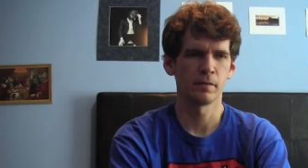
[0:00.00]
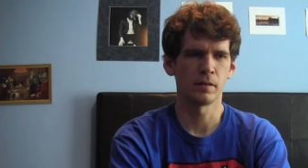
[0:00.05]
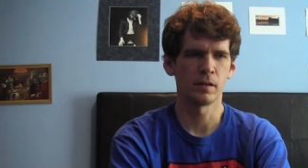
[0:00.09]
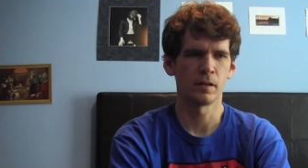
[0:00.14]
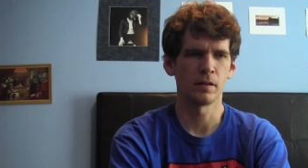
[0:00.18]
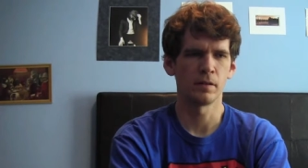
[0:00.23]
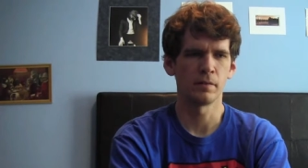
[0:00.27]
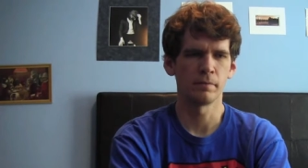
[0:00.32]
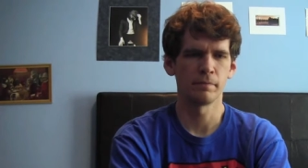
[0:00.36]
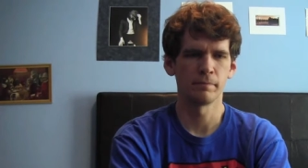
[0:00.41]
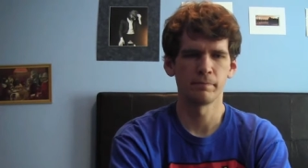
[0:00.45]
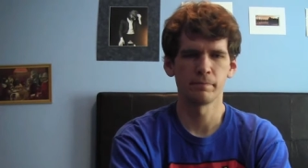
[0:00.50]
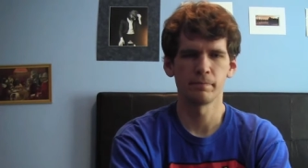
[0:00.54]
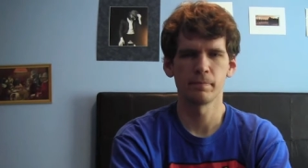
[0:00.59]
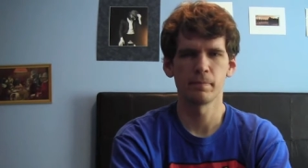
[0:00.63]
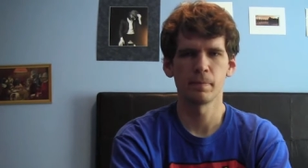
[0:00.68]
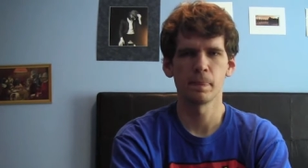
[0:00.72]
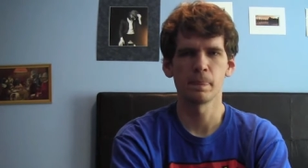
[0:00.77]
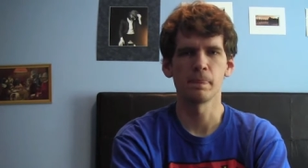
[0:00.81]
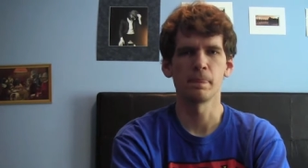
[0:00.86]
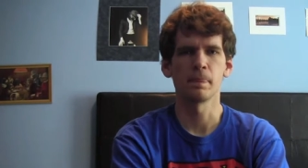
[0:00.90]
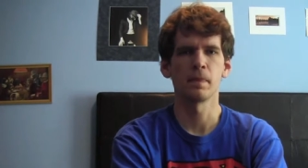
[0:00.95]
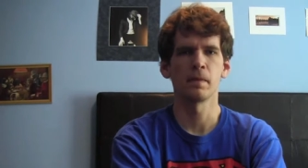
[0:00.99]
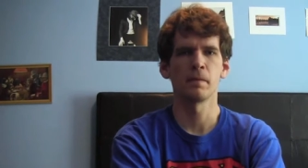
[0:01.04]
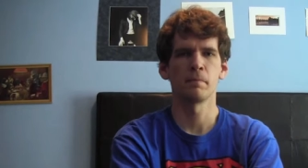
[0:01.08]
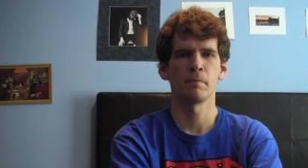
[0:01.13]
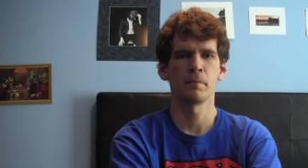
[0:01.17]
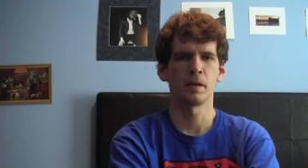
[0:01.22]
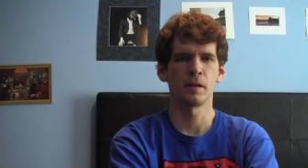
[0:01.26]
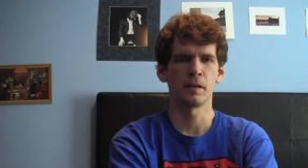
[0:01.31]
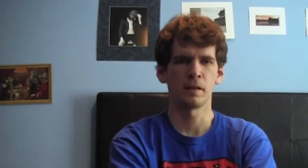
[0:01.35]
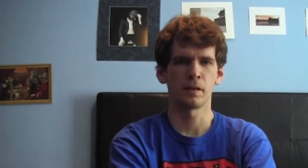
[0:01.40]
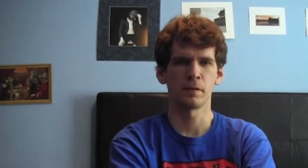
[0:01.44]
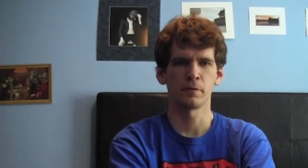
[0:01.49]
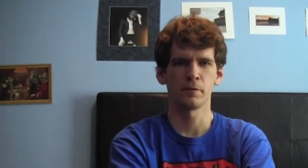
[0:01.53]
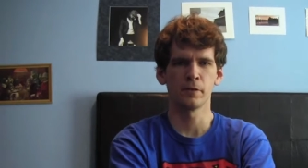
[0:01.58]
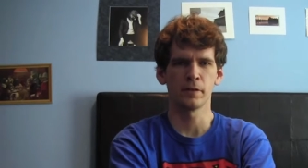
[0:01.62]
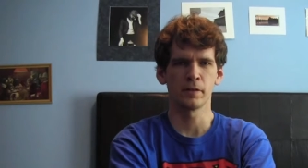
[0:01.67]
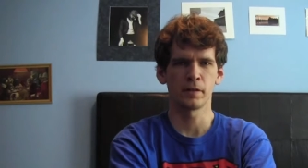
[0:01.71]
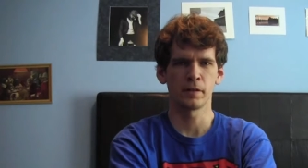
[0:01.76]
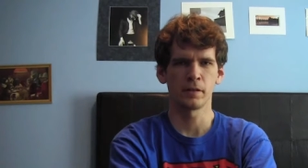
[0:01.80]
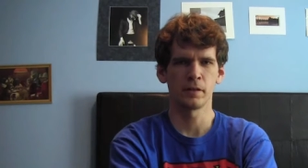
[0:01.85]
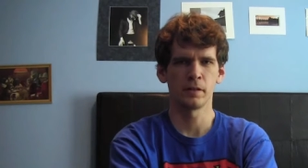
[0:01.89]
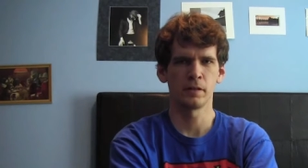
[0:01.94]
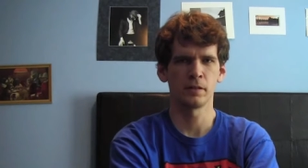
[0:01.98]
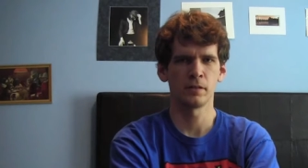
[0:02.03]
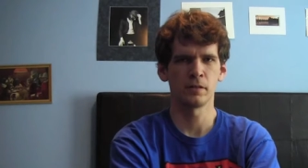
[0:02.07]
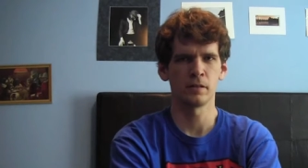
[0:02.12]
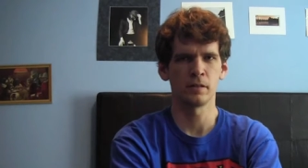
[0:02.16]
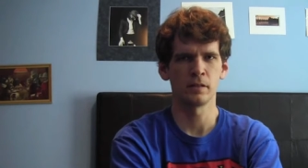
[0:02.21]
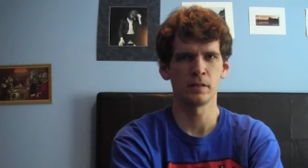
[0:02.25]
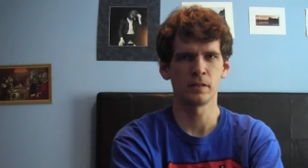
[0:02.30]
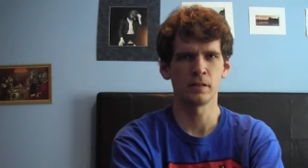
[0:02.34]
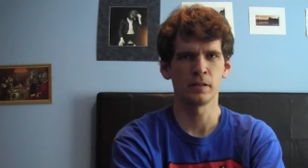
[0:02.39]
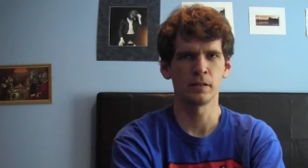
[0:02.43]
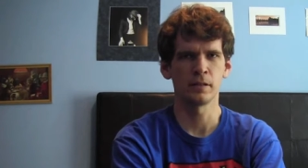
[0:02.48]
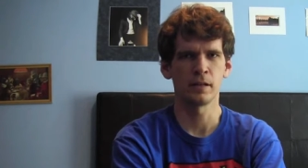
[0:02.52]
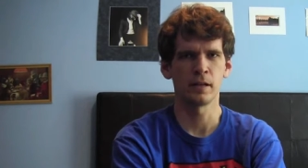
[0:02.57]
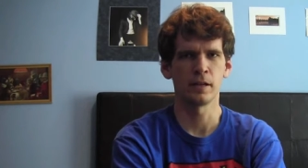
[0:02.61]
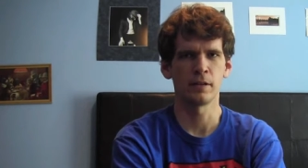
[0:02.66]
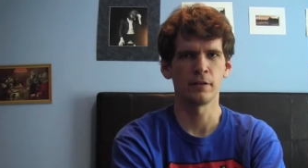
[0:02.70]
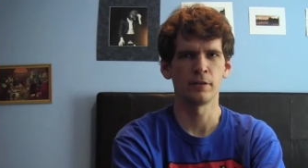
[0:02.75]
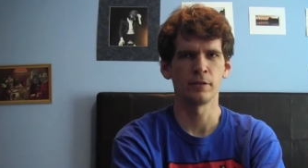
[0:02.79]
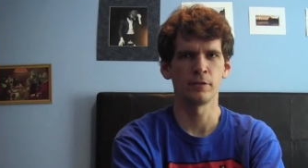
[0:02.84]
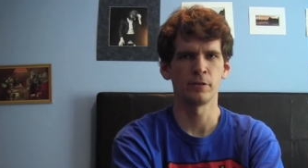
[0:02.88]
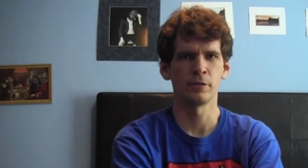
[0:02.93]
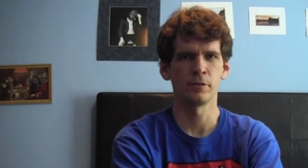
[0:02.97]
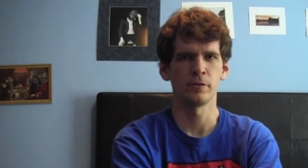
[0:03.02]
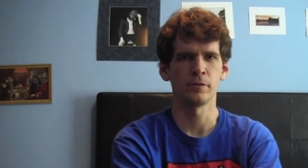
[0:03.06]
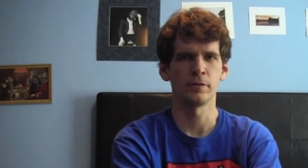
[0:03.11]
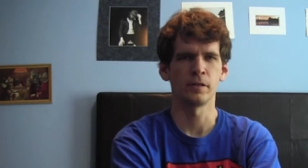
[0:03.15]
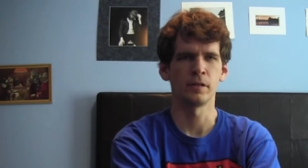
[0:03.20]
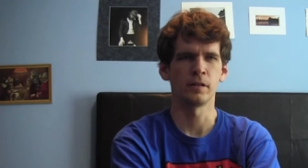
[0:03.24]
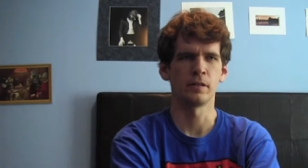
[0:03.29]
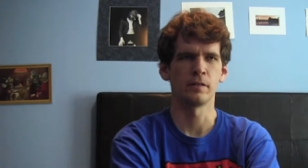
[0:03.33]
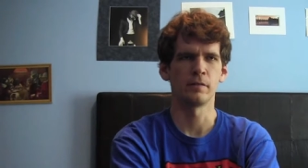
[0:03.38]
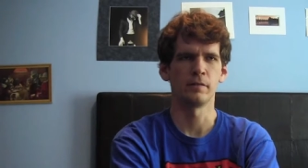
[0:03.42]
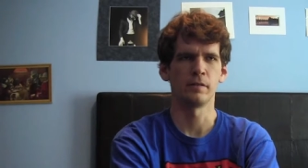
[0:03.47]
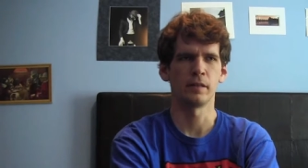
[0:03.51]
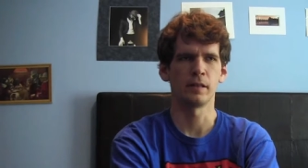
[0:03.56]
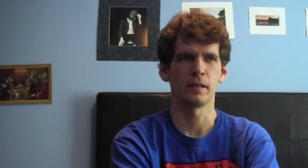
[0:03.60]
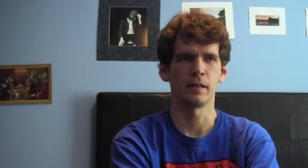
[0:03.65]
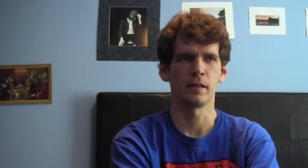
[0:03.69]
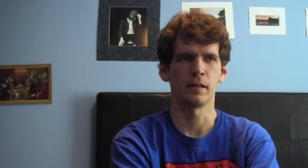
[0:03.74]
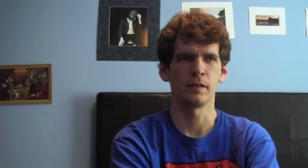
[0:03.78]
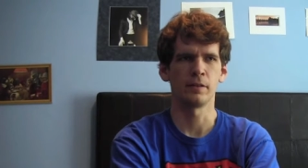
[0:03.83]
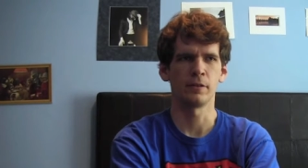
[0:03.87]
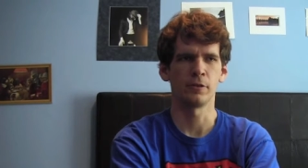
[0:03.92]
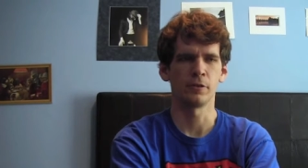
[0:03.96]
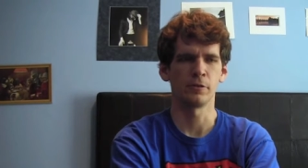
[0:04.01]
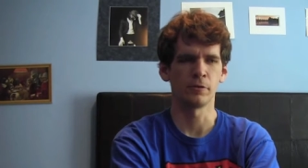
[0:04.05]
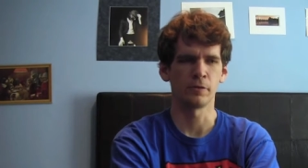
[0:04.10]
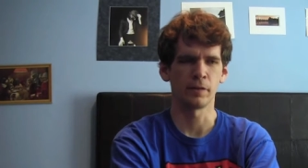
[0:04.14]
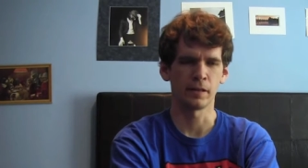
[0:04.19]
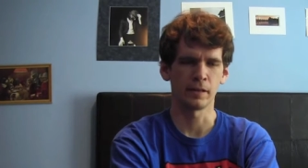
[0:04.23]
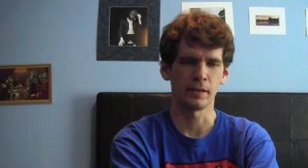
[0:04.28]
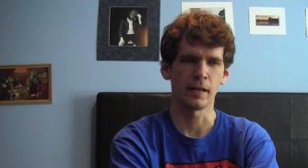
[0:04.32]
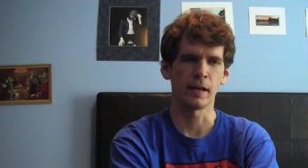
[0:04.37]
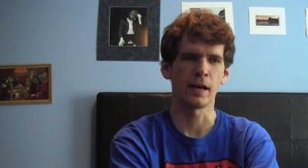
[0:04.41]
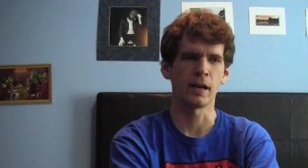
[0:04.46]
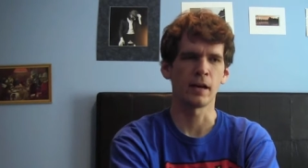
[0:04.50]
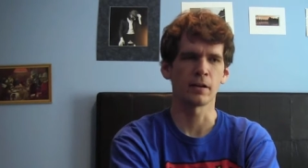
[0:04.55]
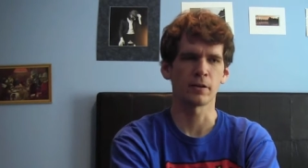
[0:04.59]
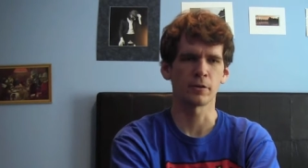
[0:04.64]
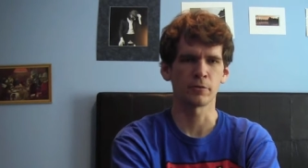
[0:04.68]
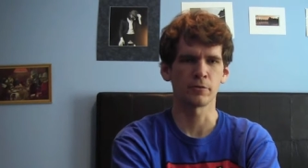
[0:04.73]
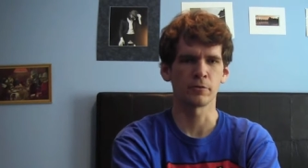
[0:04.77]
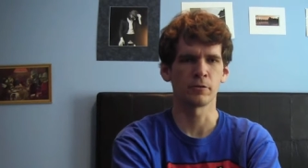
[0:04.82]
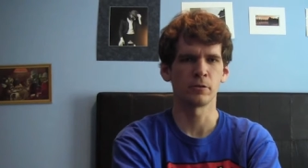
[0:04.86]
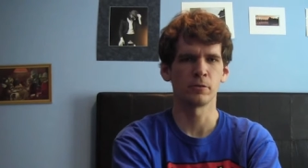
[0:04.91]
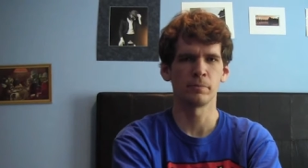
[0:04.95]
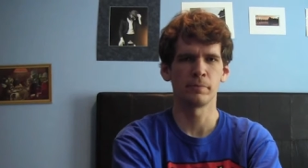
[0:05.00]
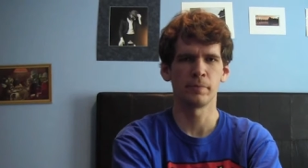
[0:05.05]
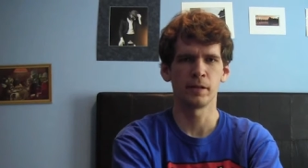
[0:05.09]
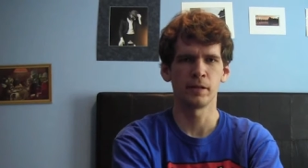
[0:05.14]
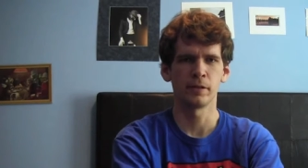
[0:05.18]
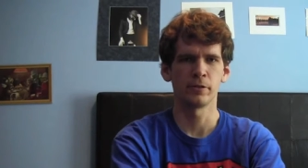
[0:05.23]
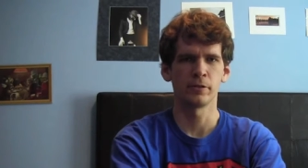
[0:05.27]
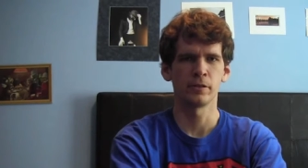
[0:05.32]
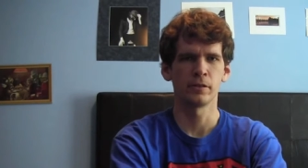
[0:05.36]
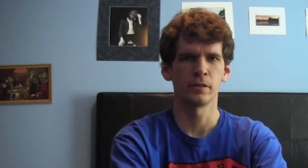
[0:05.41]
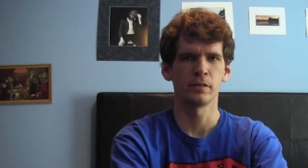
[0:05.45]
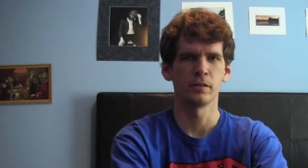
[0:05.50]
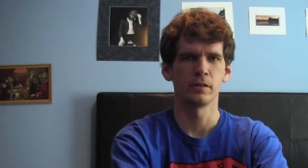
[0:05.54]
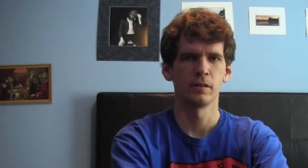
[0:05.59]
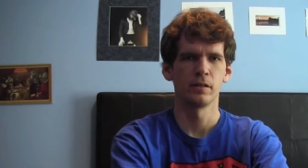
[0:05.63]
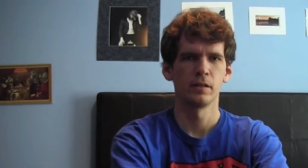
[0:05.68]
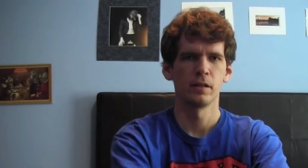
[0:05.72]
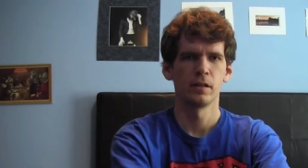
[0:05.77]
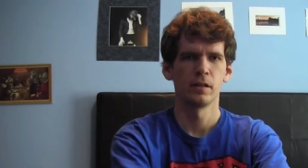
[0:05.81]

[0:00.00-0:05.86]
Uh, but I really need to sit down and do a do an actual budget